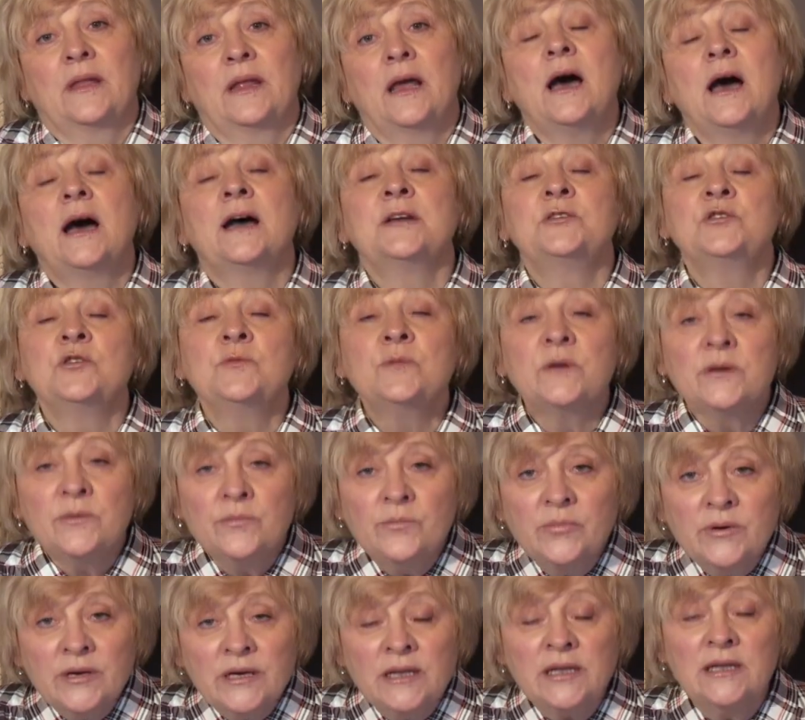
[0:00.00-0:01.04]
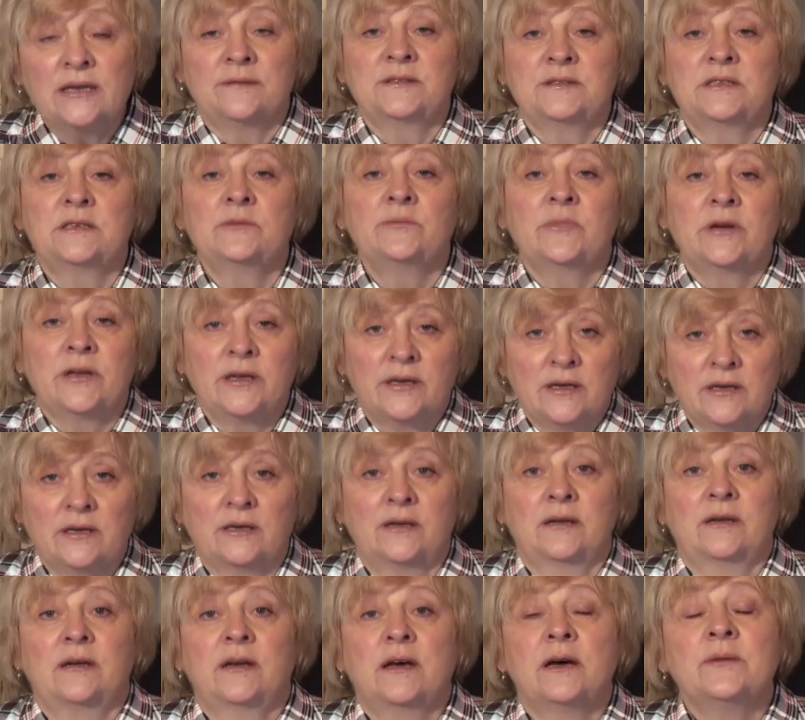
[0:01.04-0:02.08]
Neil Armstrong, an American
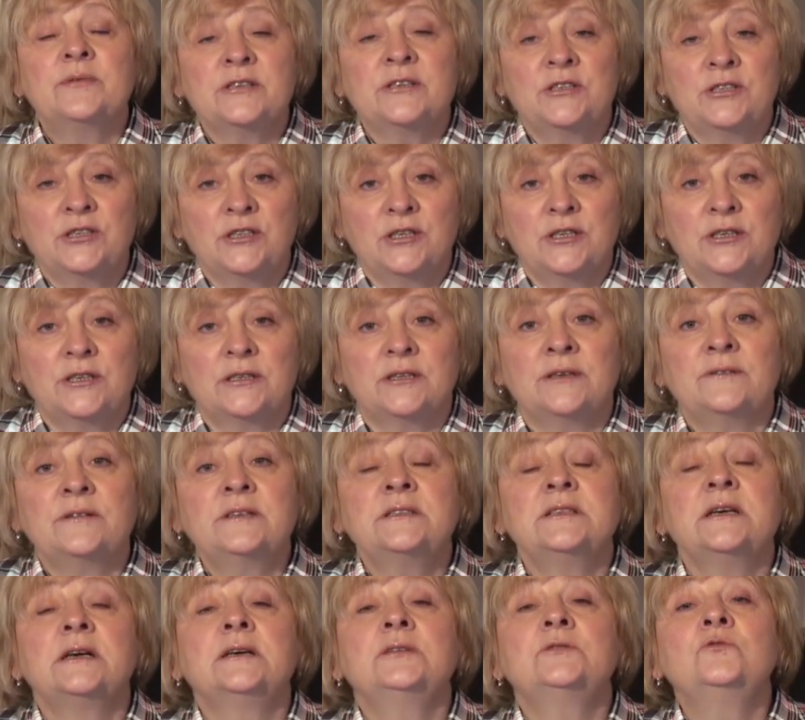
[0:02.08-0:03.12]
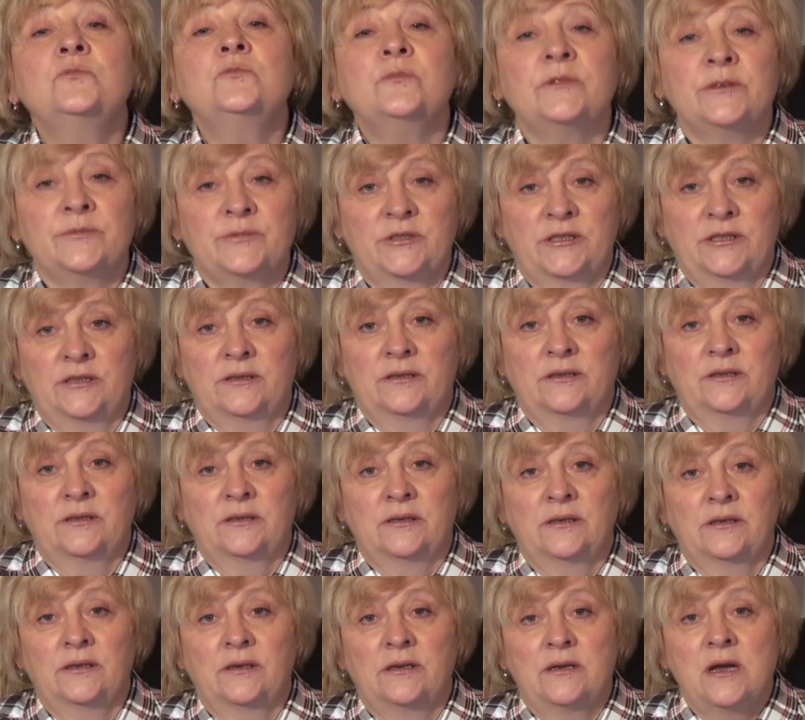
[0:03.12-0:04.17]
astronaut, is sure that he saw a
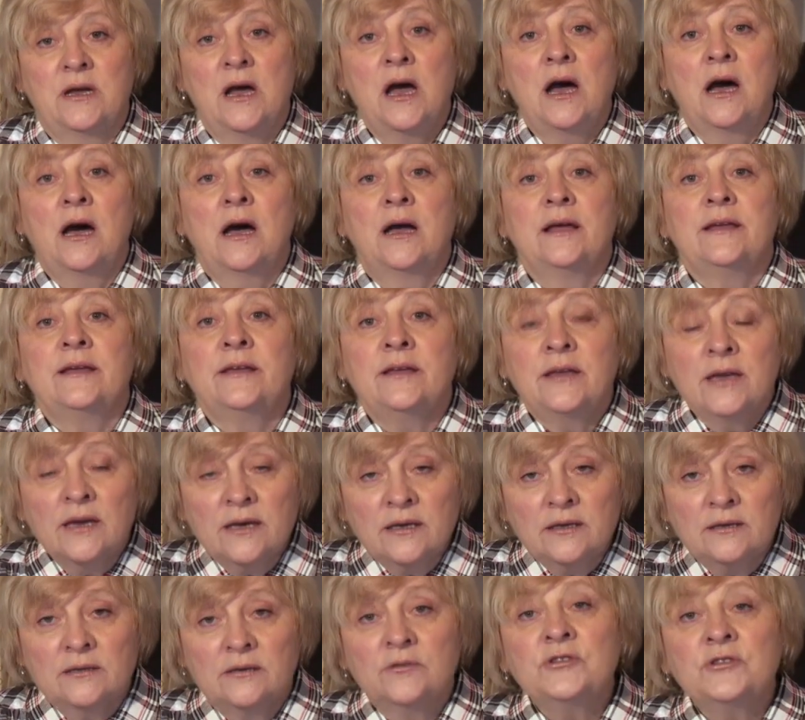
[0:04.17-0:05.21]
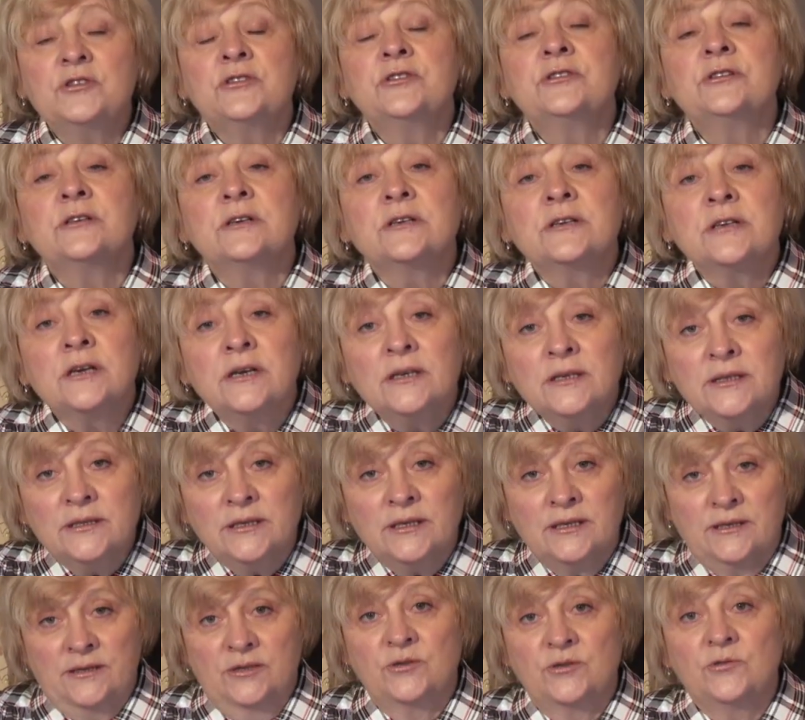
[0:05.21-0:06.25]
lot of spaceships on the backside of the
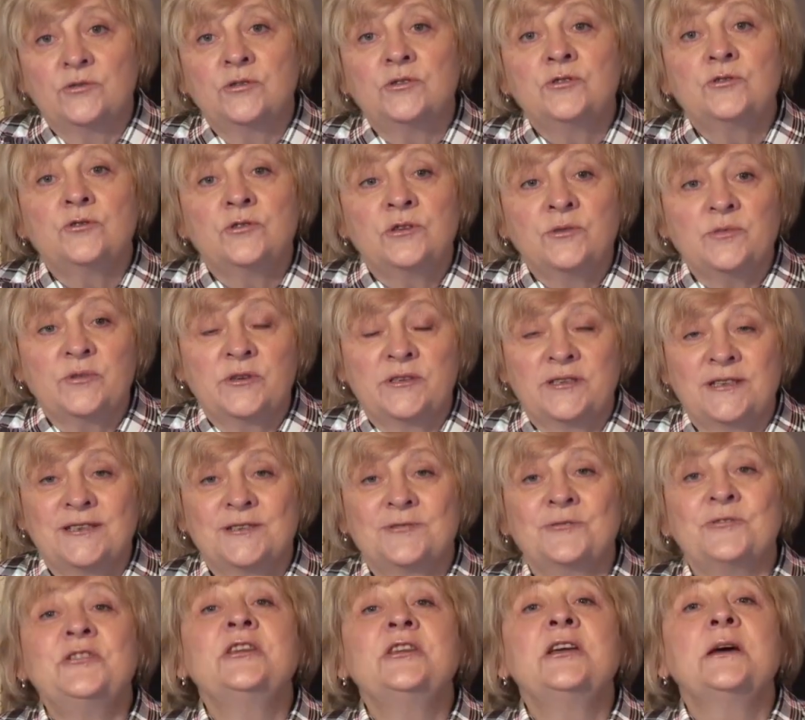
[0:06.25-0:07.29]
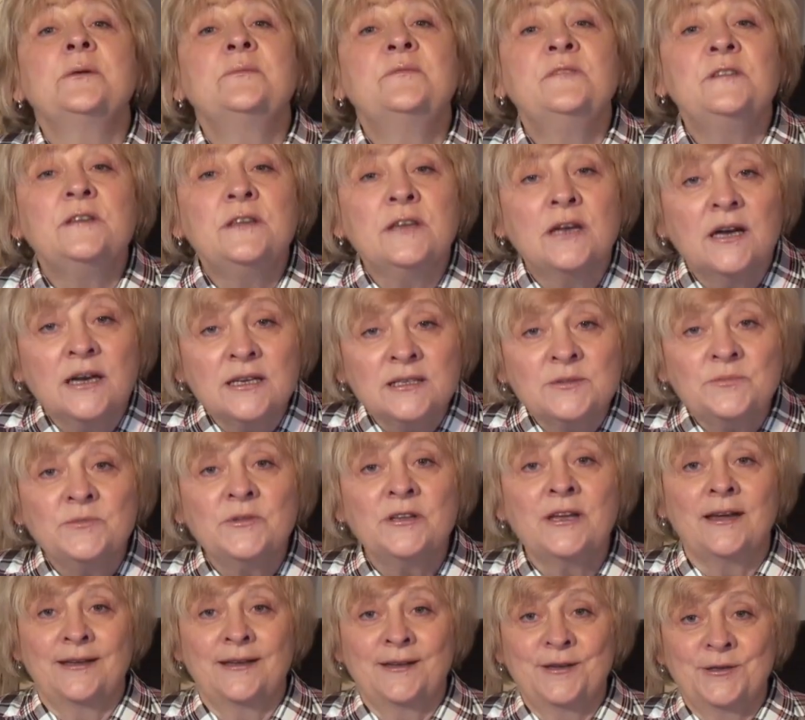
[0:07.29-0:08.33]
moon. There are a lot of
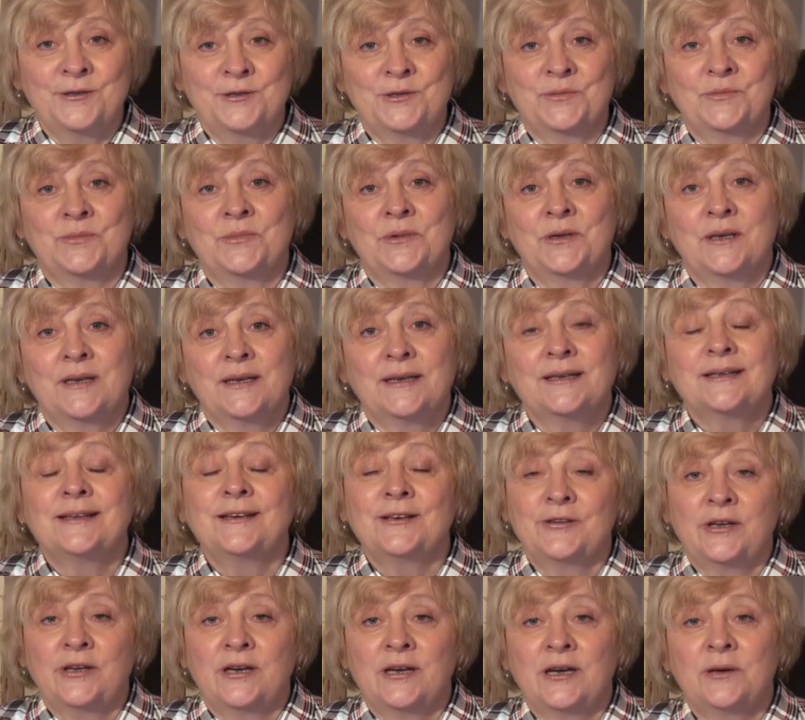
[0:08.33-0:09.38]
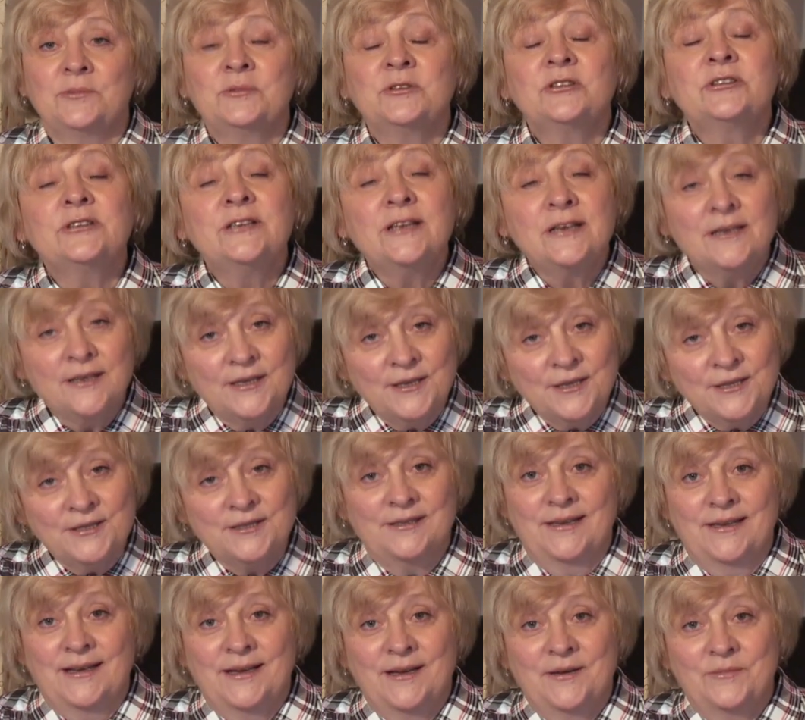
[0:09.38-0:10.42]
eyewitnesses of the UFOs.
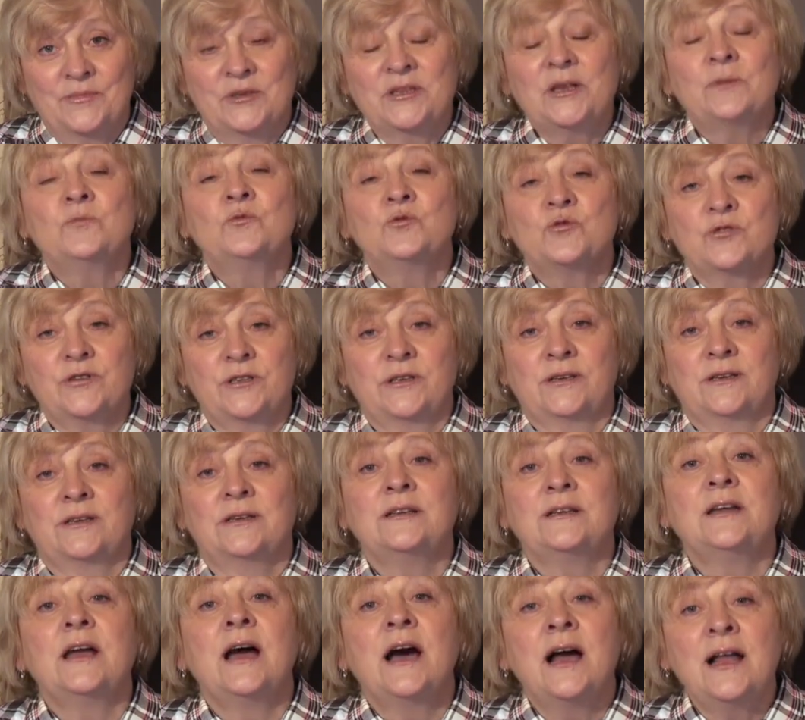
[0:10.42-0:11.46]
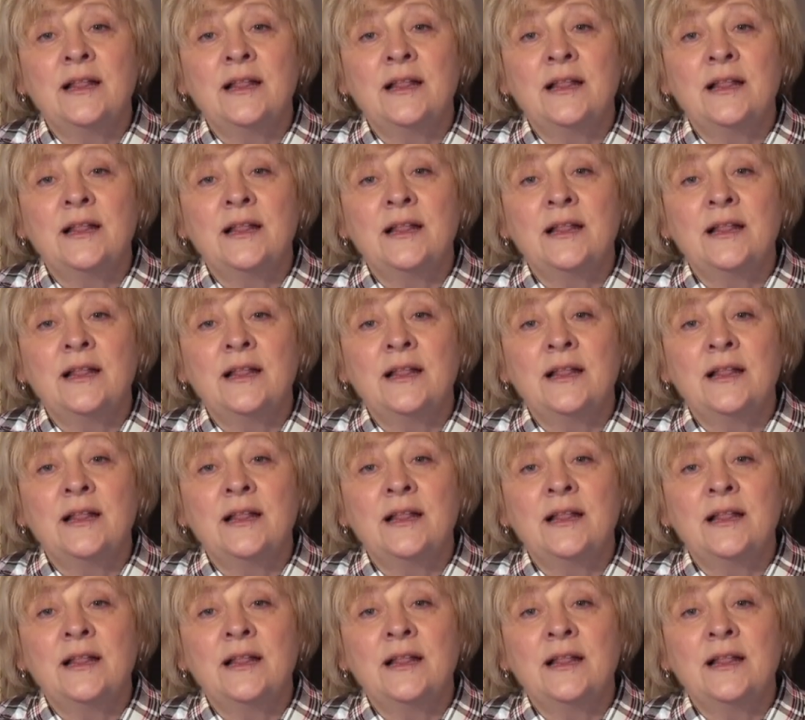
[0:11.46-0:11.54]
I know many of them.